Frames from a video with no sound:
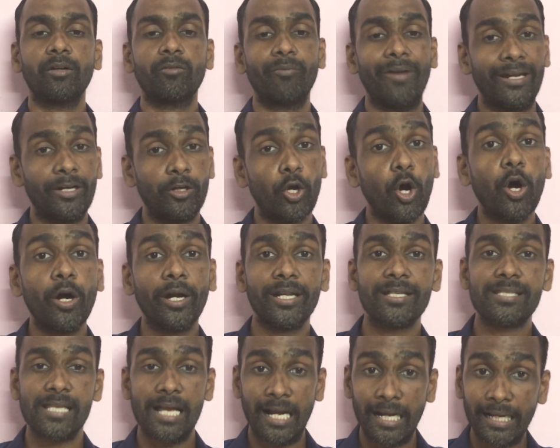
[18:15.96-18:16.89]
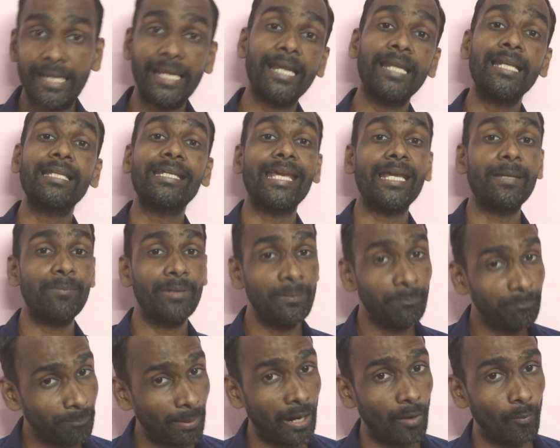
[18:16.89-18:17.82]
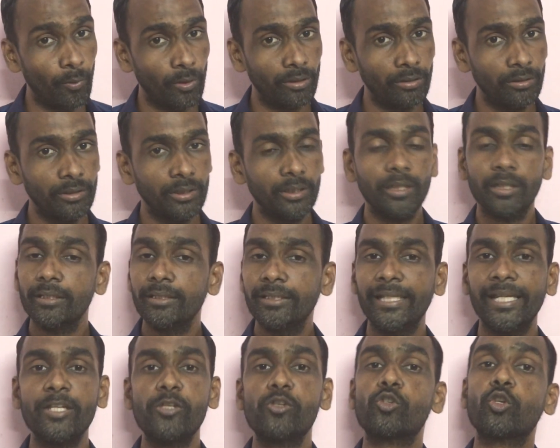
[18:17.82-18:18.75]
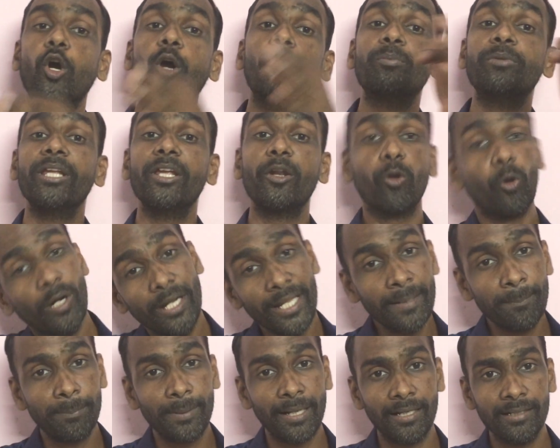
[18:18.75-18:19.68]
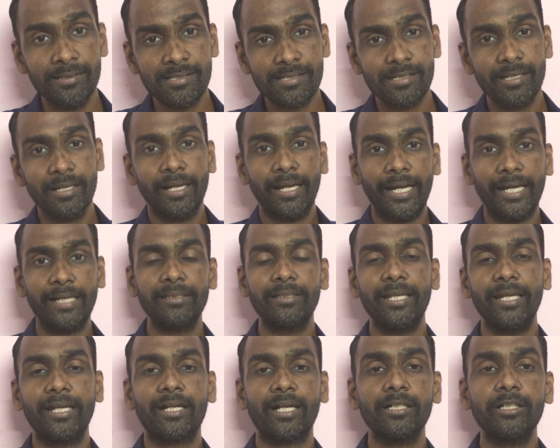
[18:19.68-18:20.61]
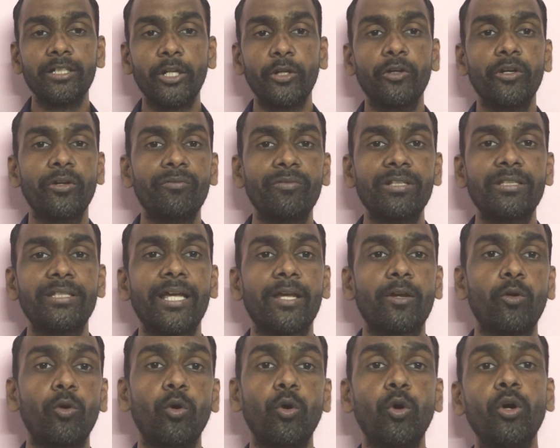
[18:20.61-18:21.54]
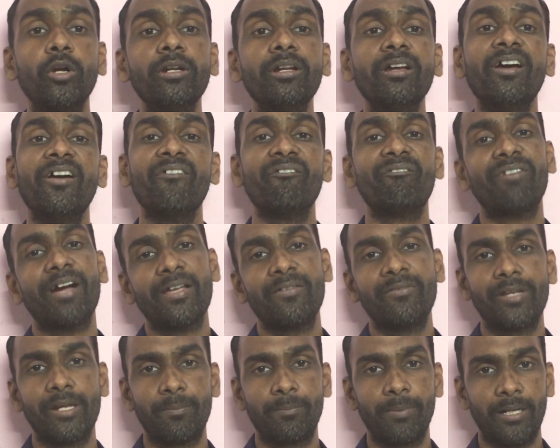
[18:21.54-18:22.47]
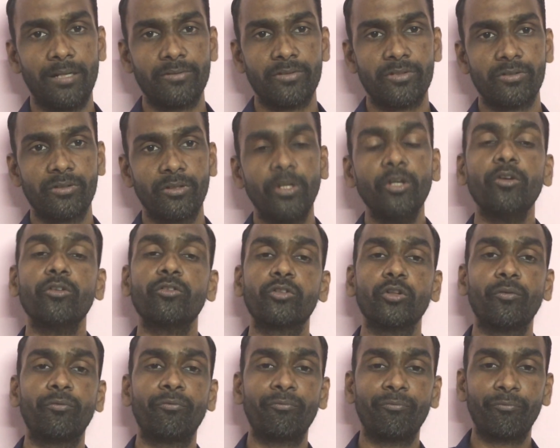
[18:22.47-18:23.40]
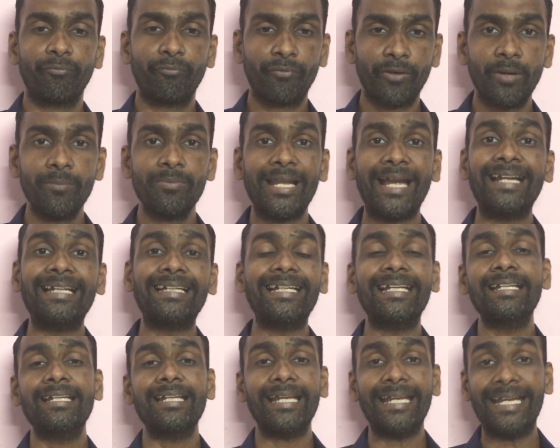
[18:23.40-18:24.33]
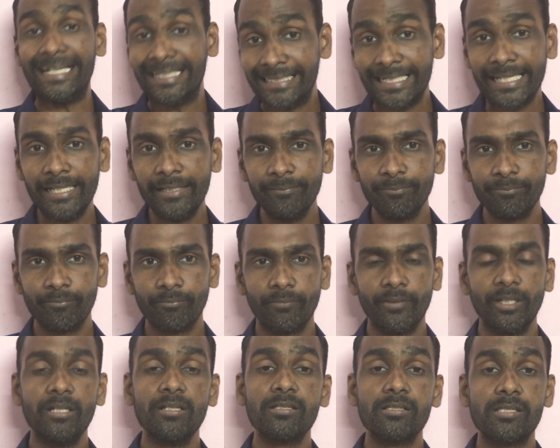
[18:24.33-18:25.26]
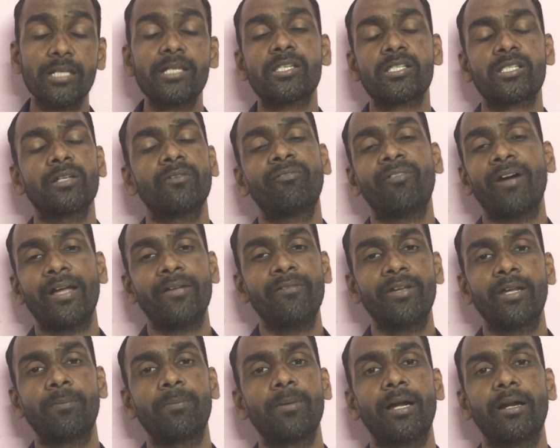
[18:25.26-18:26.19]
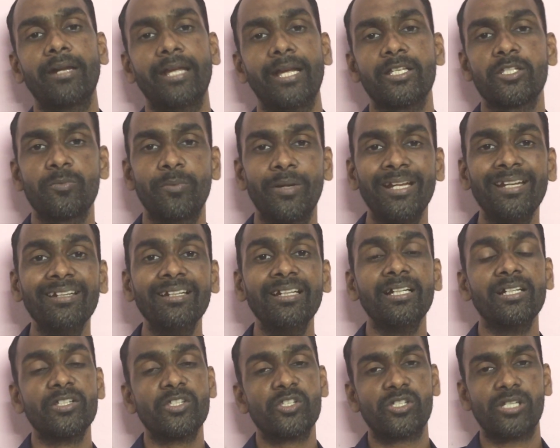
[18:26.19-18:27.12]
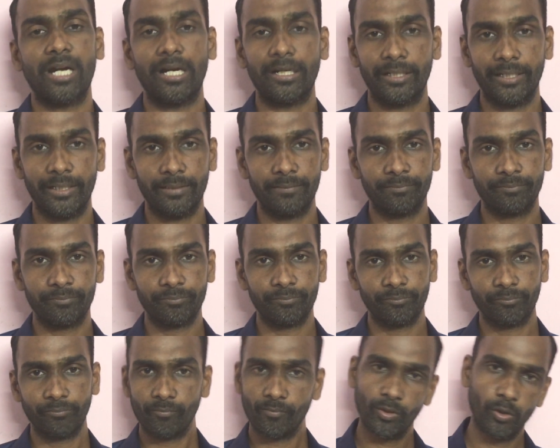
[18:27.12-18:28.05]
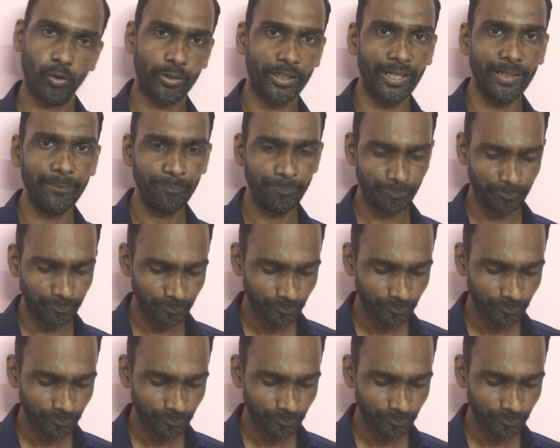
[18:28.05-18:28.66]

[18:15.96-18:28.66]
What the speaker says: when Congress again came in power, they stopped the rolling plans and they continued with their own 5-year plans. So from 1980, sixth 5-year plan has been started. Okay?